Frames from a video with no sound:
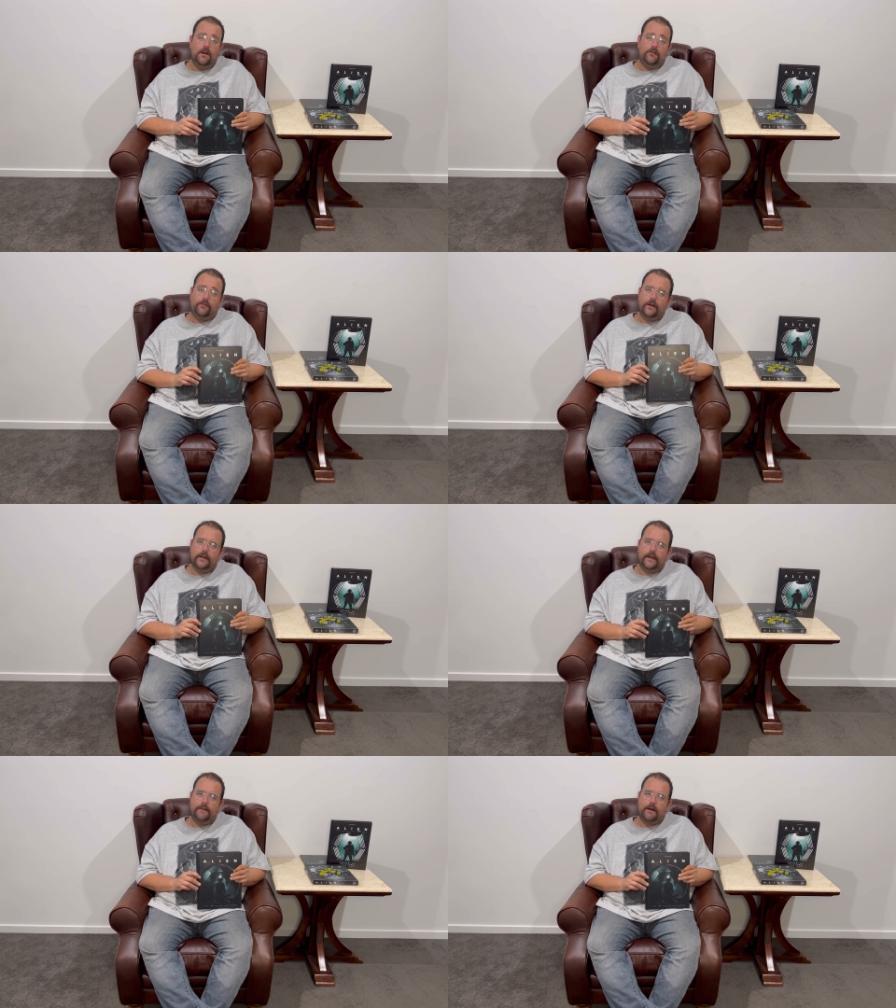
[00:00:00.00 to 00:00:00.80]
Free
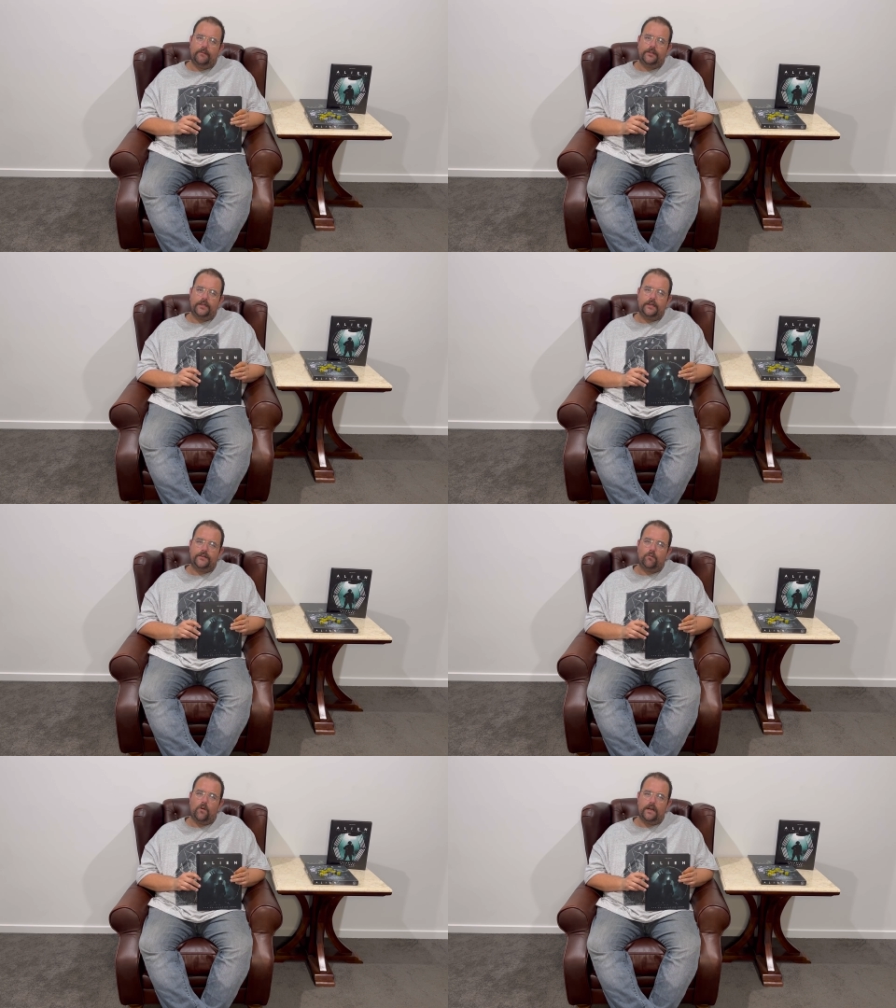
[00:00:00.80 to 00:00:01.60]
League Publishing does a
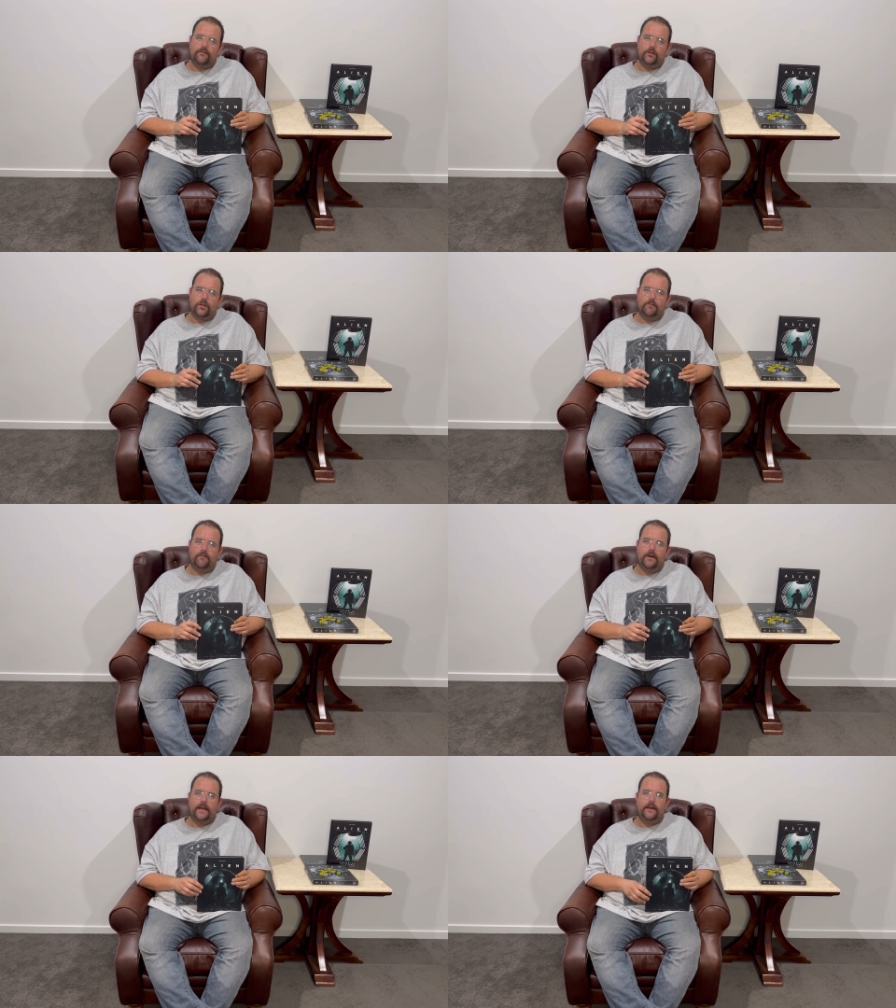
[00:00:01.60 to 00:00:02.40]
wonderful job of
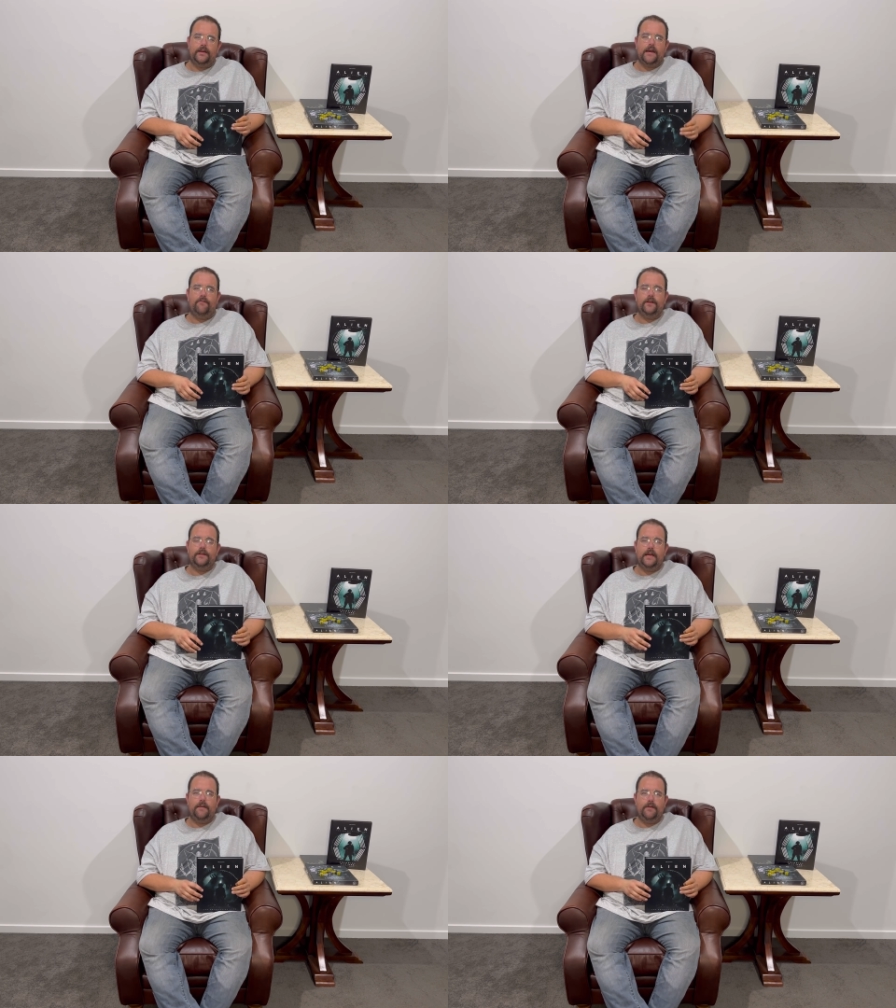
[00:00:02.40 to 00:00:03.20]
making every
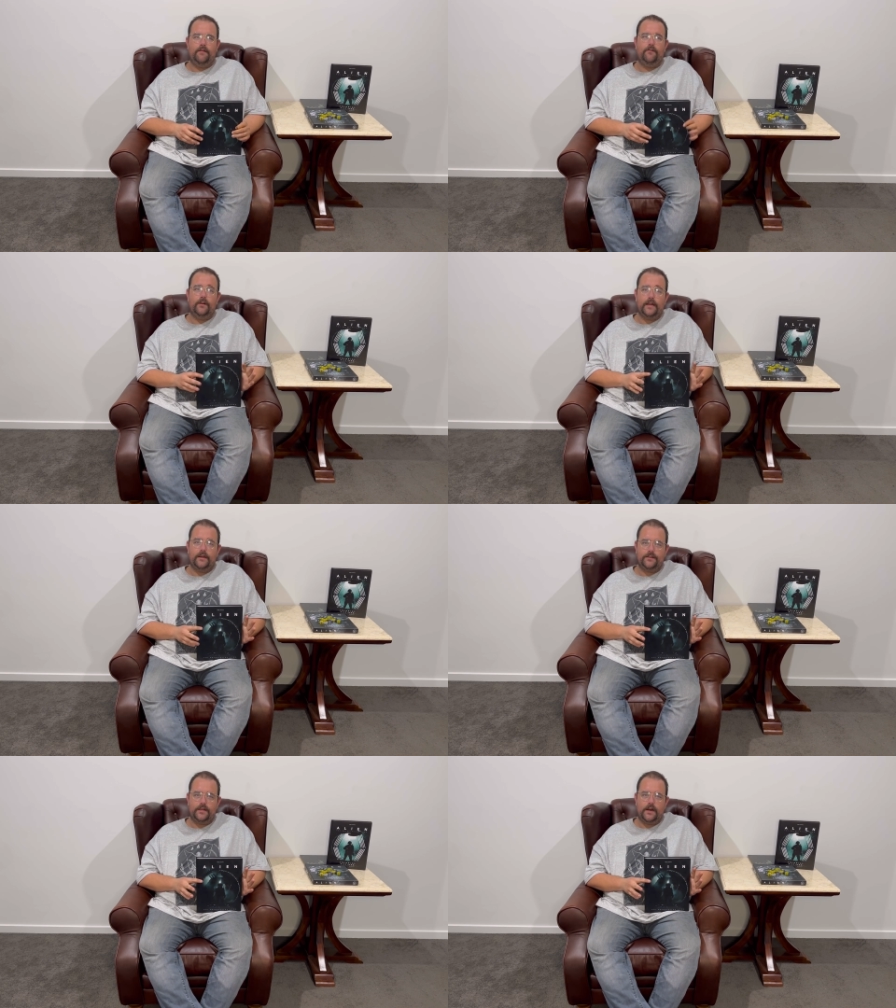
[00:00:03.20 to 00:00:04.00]

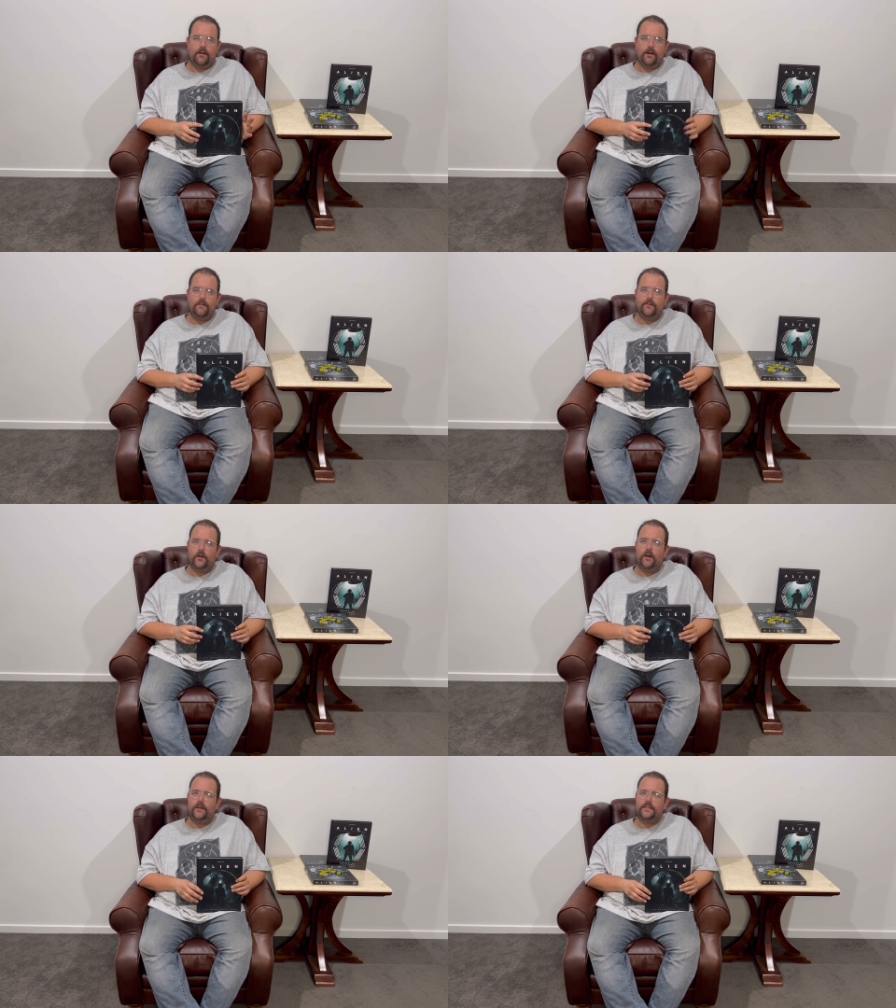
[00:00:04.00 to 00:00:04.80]
scenario feel
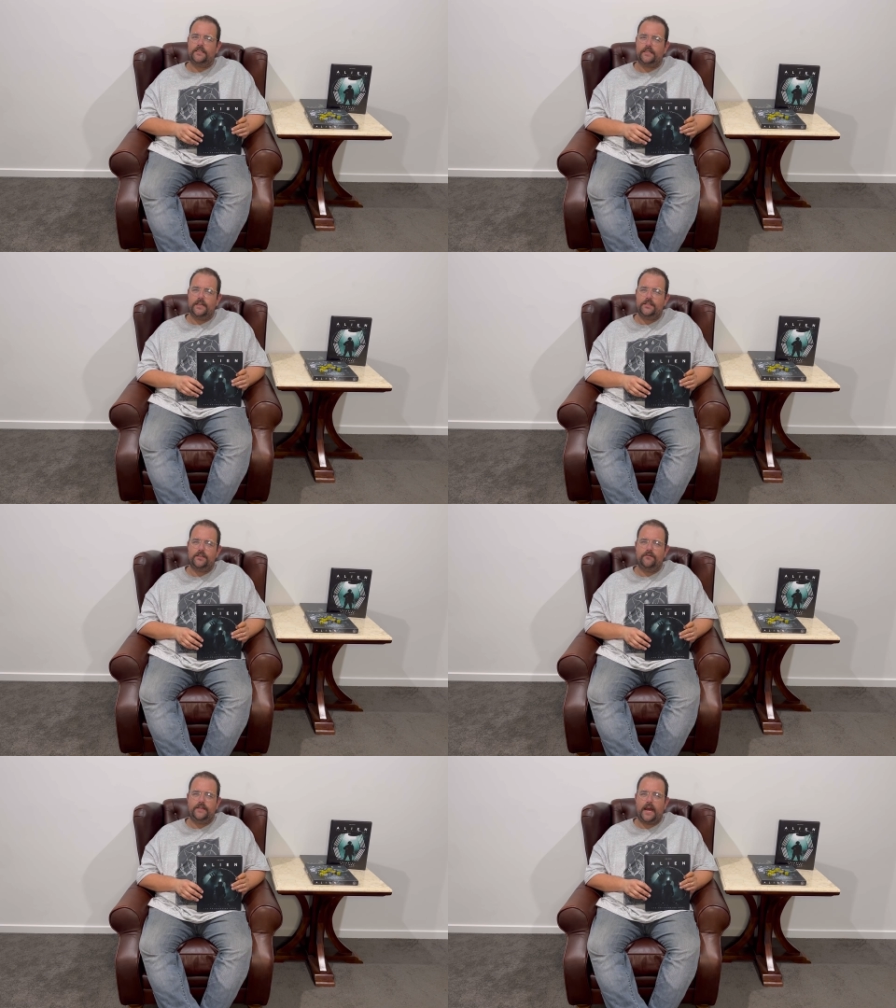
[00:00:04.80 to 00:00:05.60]
like there's a sense
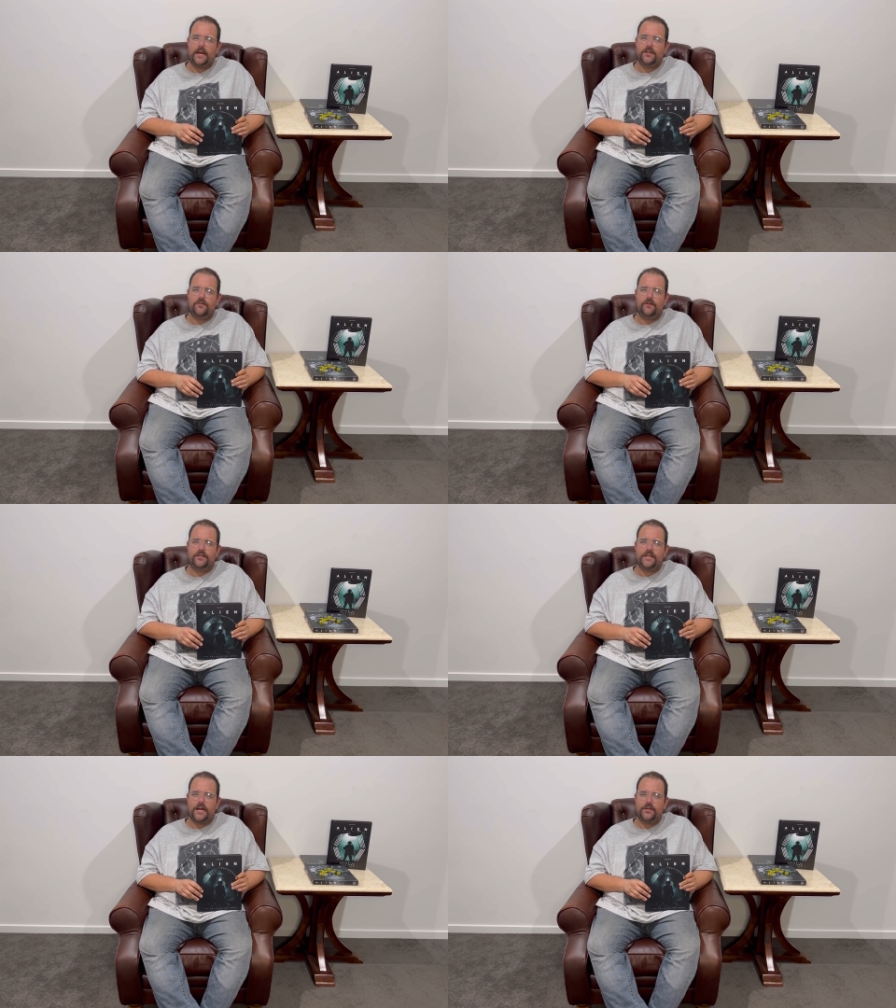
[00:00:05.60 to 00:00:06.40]
of danger and
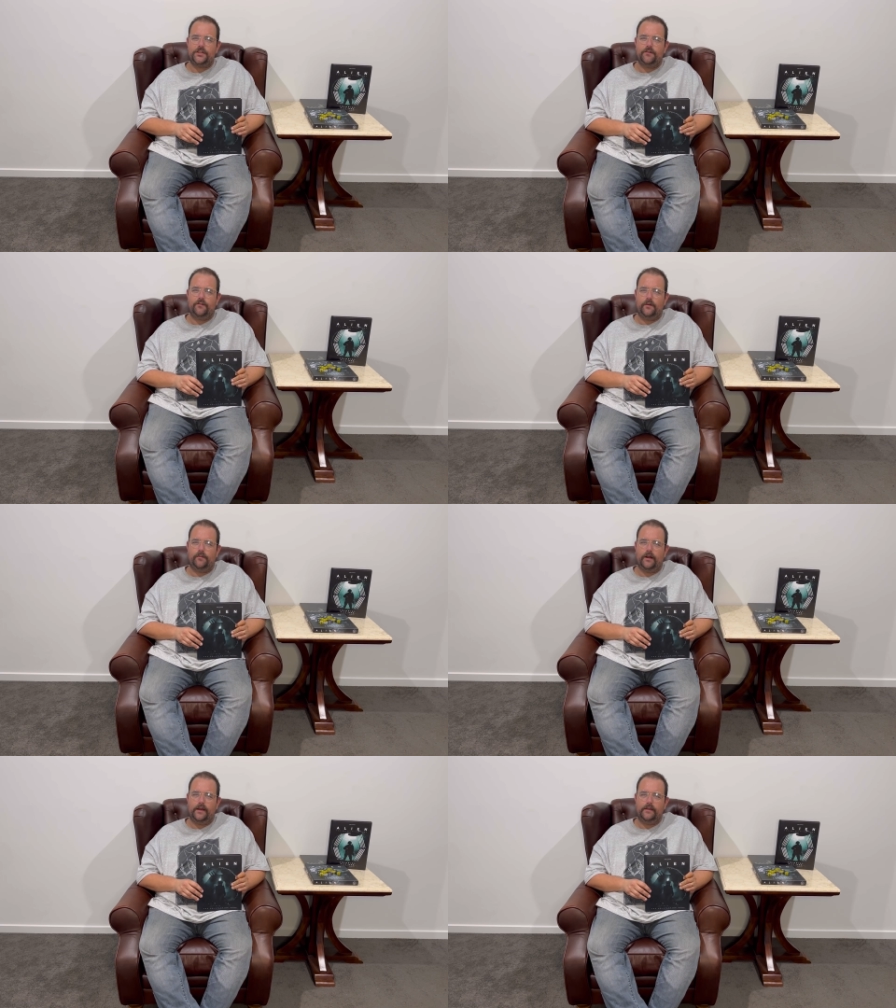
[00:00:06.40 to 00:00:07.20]
tension for the
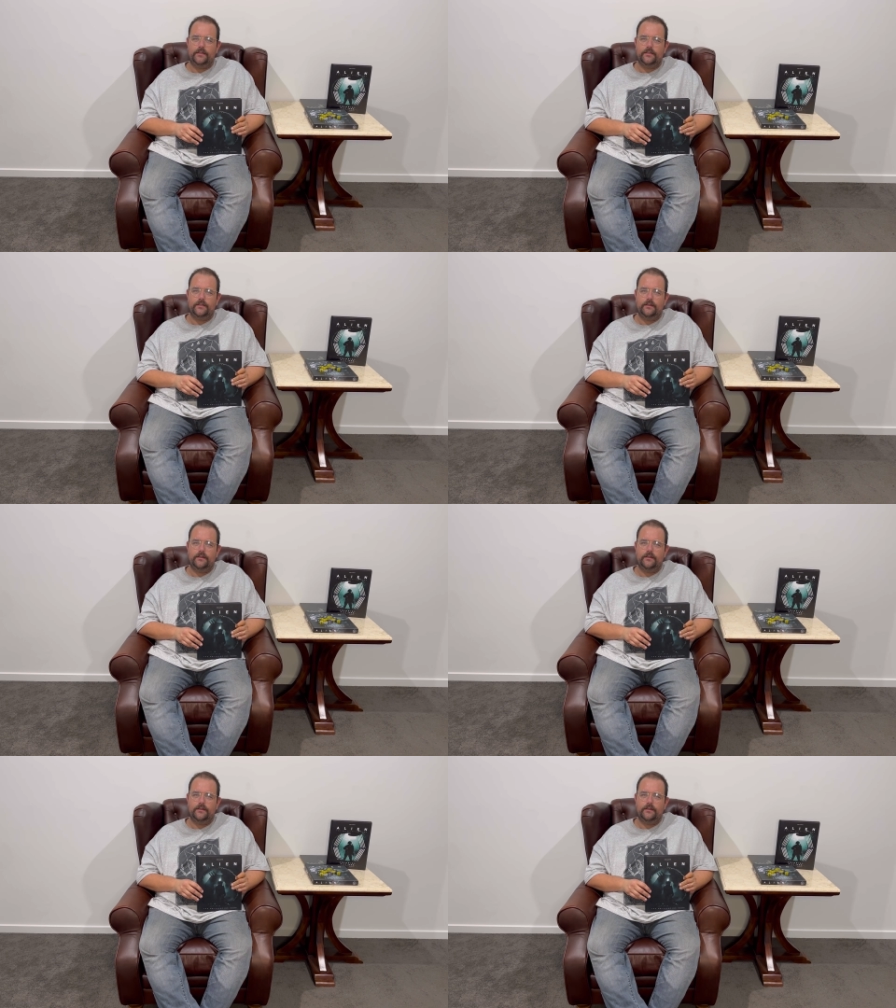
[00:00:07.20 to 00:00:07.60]
players,